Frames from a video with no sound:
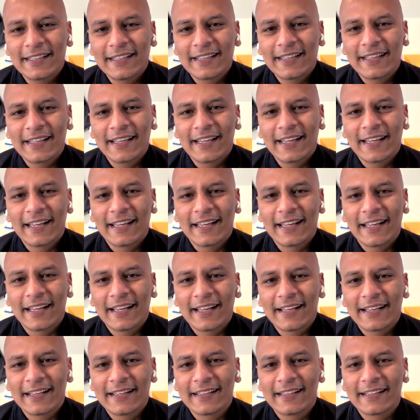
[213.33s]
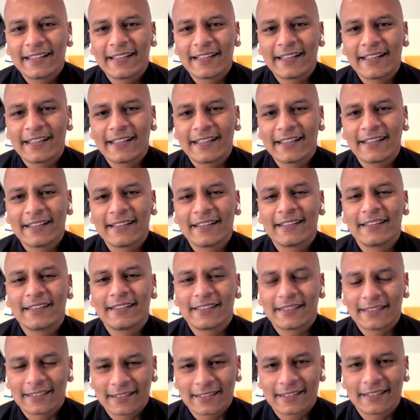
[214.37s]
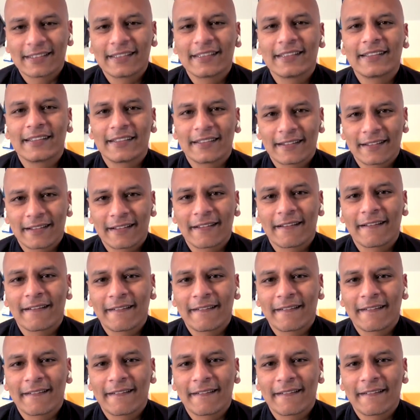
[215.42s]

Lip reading: The person shown says nothing.